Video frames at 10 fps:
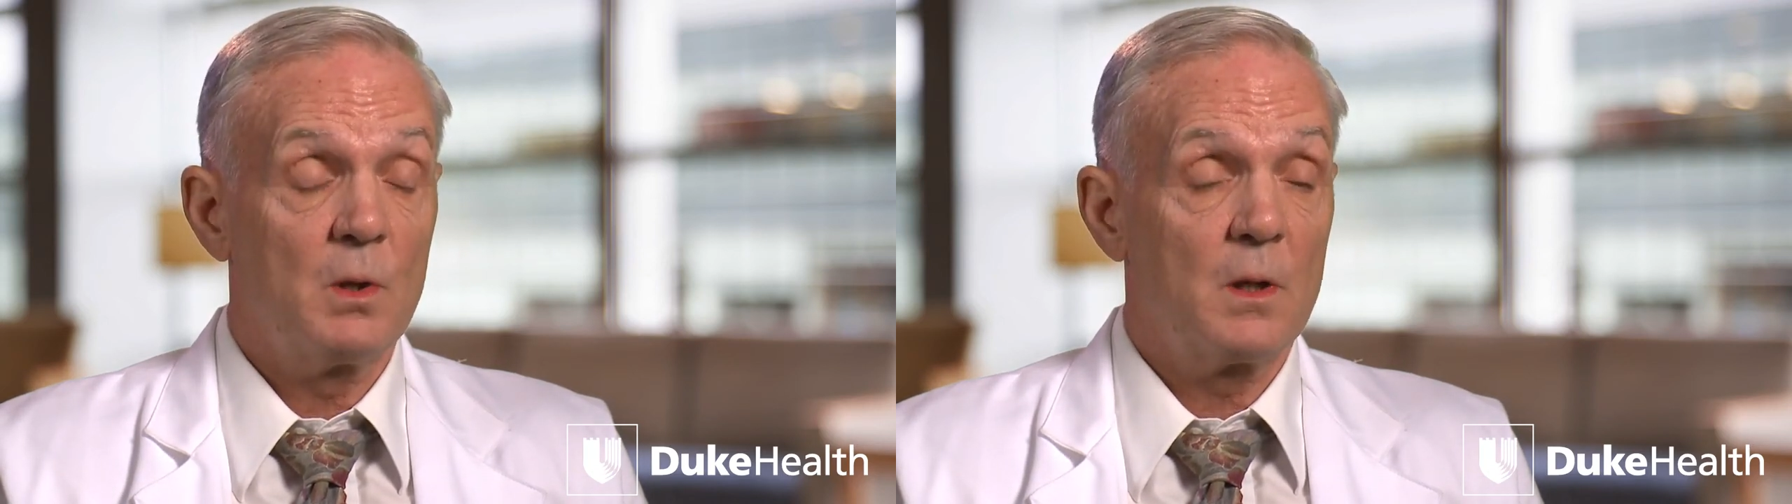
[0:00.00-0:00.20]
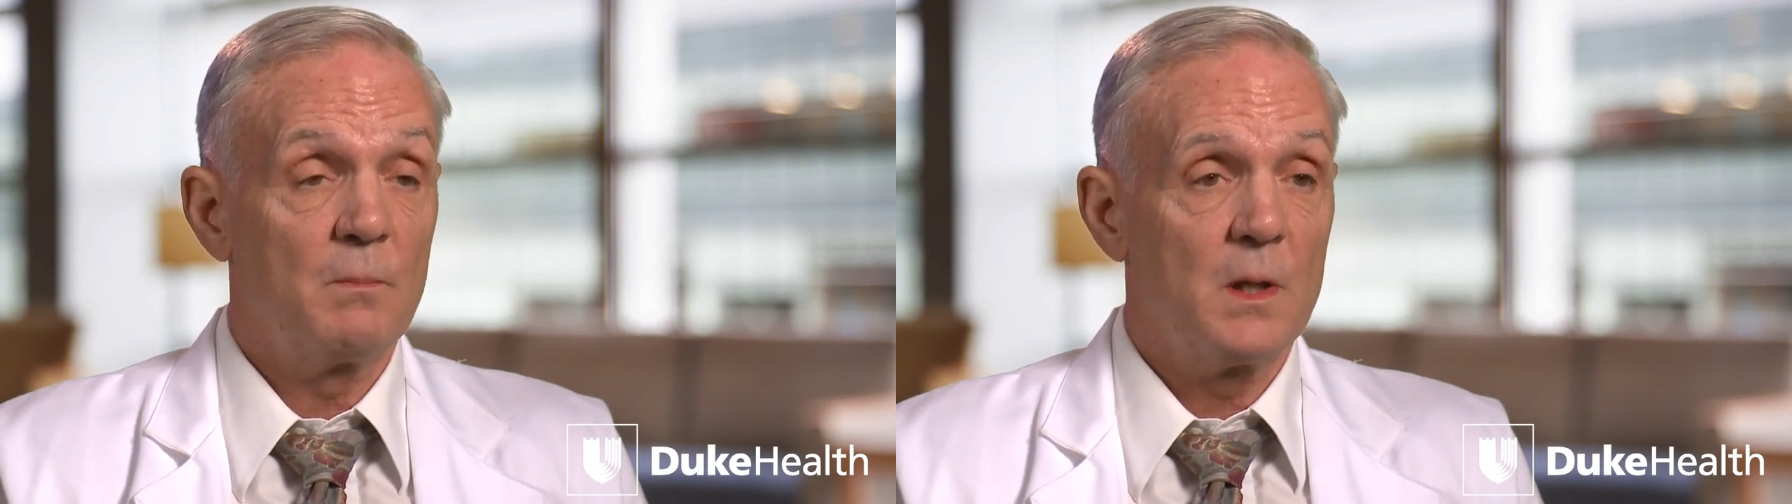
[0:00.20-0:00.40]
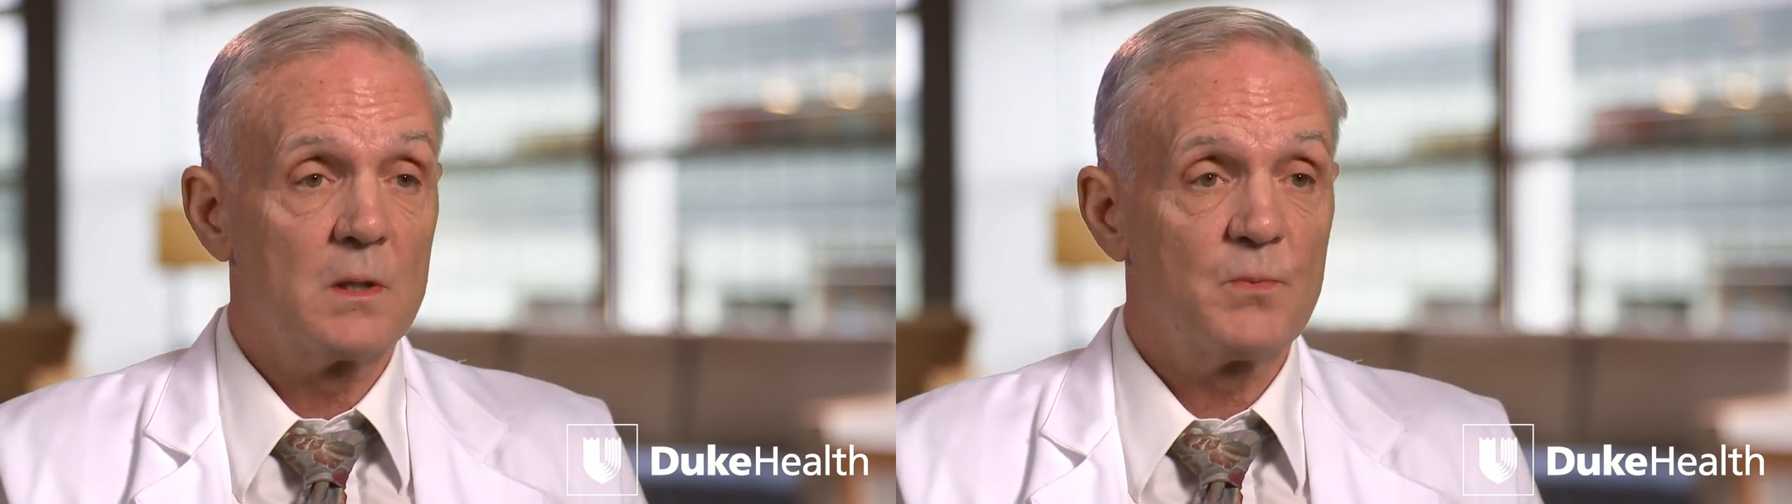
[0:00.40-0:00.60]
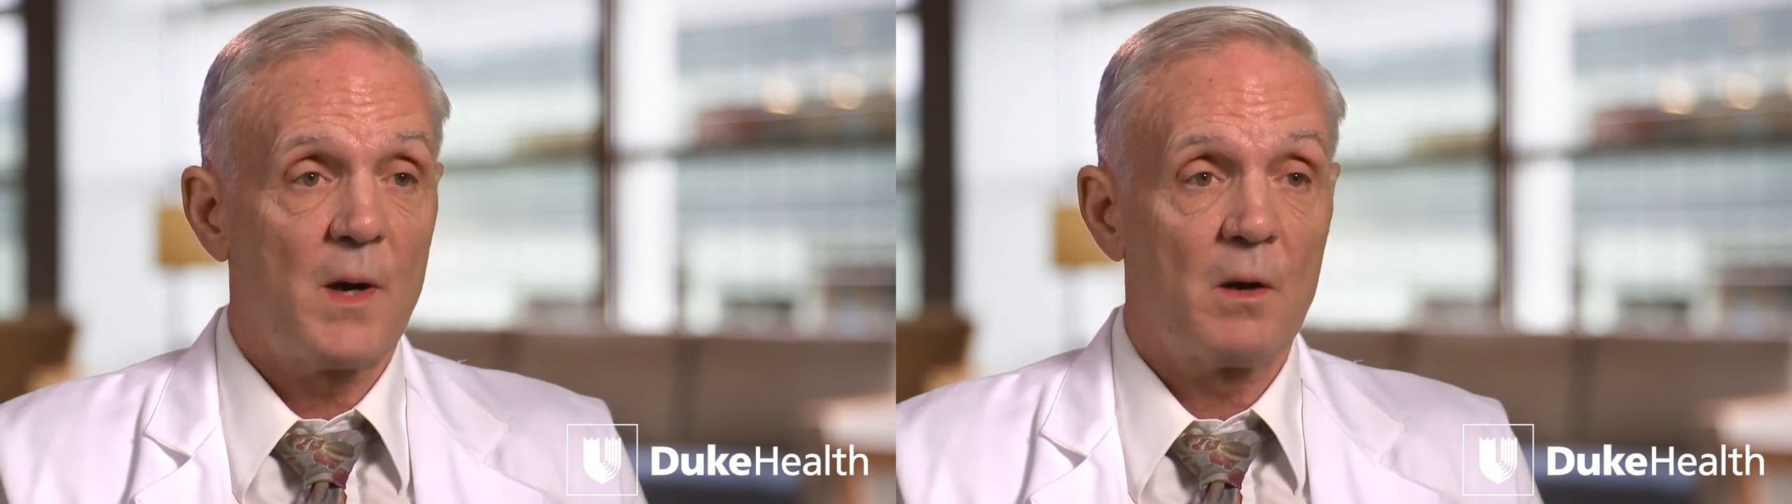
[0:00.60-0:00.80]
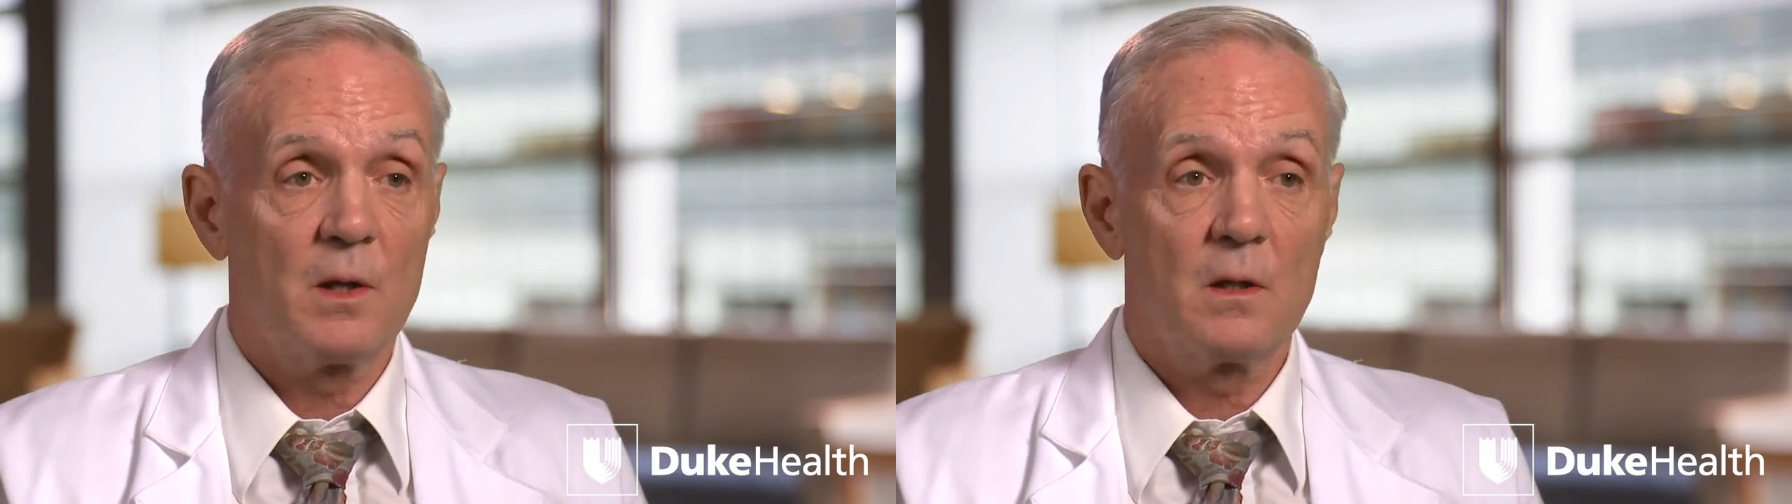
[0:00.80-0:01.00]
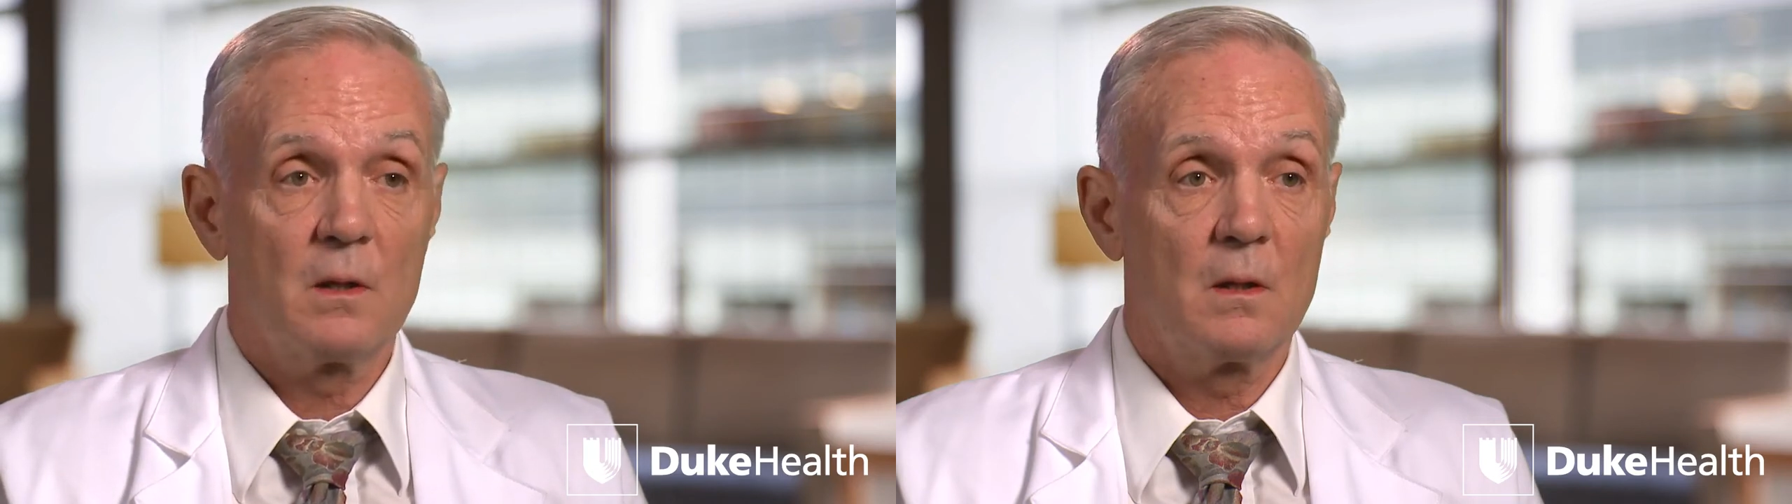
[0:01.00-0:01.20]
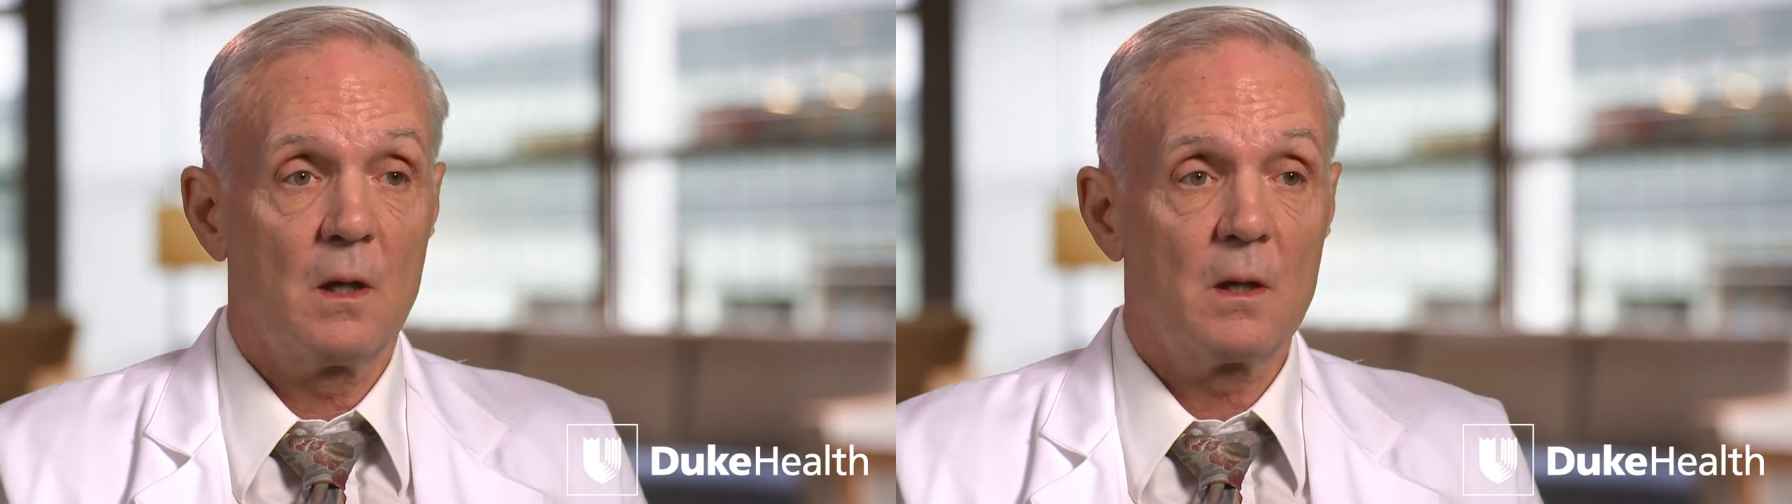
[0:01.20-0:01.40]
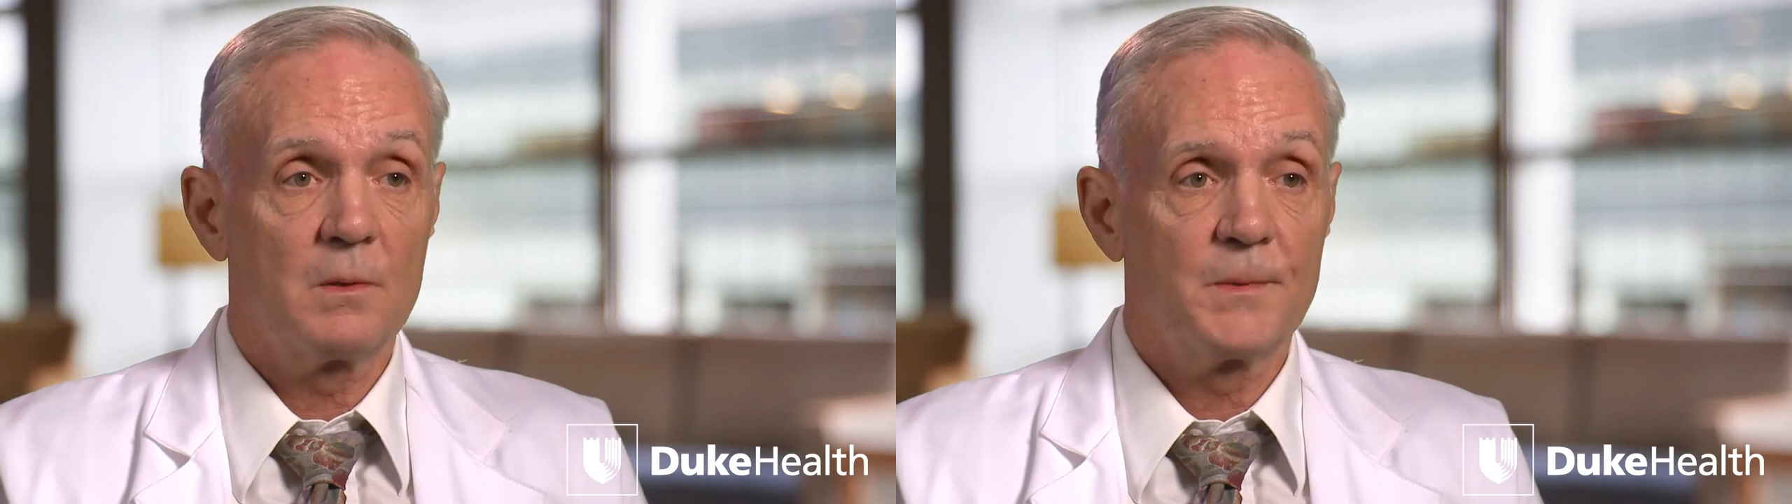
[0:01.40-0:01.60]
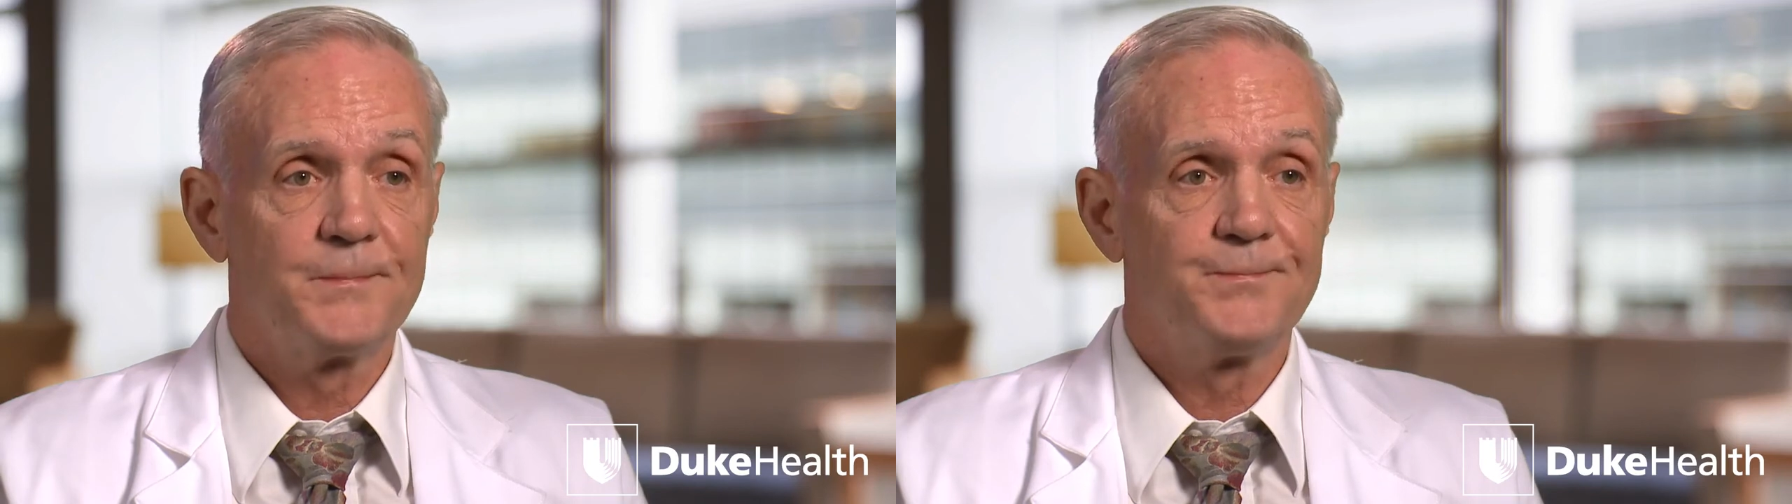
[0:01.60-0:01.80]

it can be inspiring to the doctor.